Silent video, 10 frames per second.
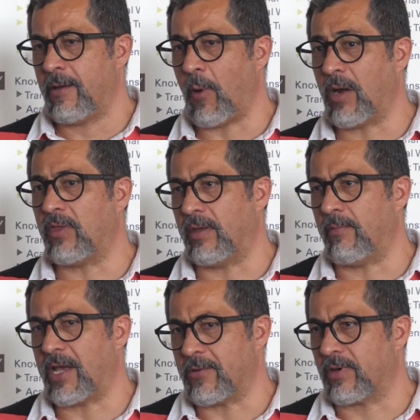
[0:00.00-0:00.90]
one of
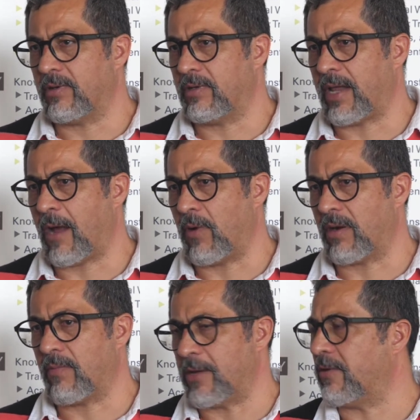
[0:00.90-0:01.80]

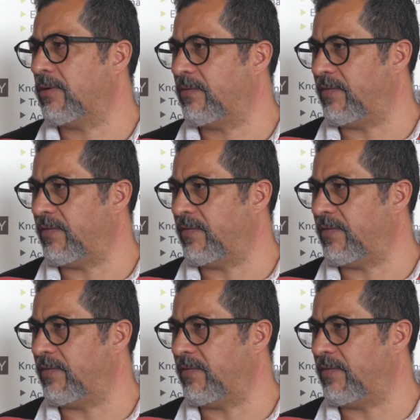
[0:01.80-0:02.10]
our major